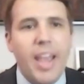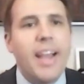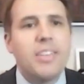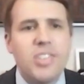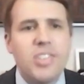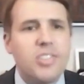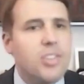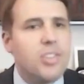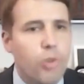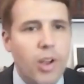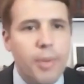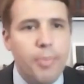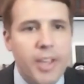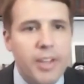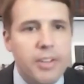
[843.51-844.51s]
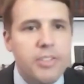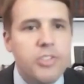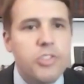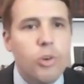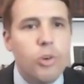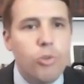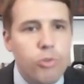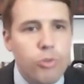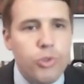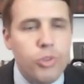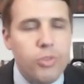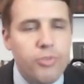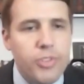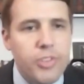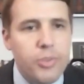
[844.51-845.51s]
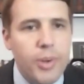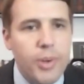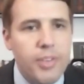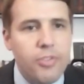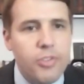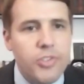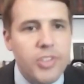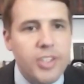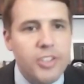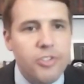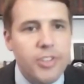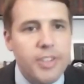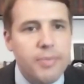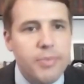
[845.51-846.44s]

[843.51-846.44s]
access to broadband is so crucial for the 21st century.